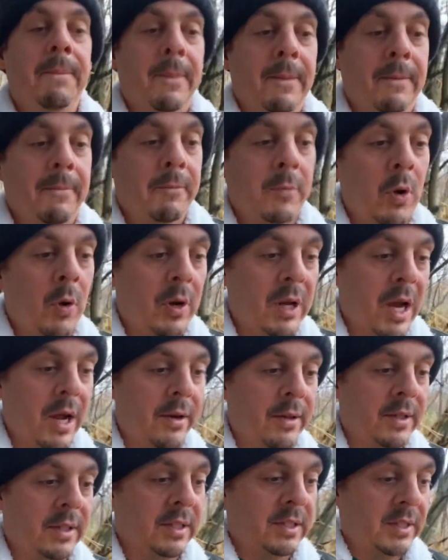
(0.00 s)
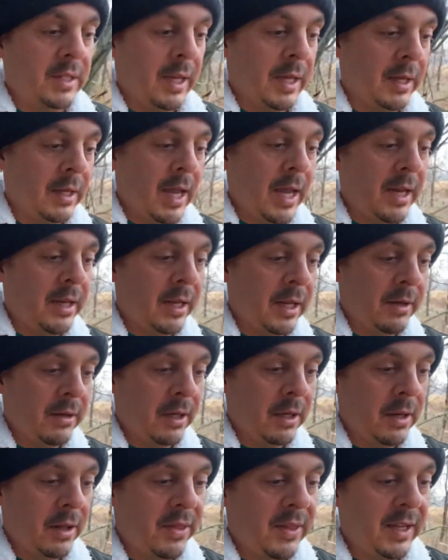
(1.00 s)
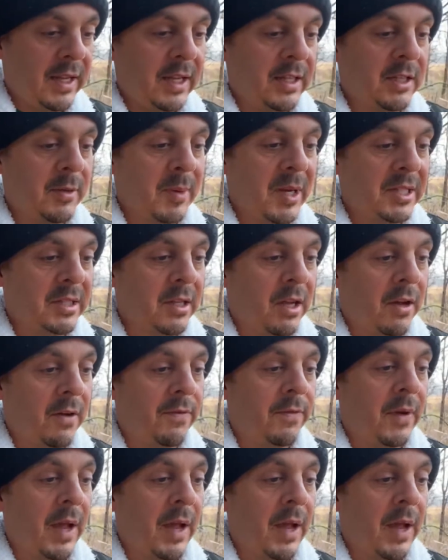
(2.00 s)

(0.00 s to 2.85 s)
going out on this thing and, and thinking to myself,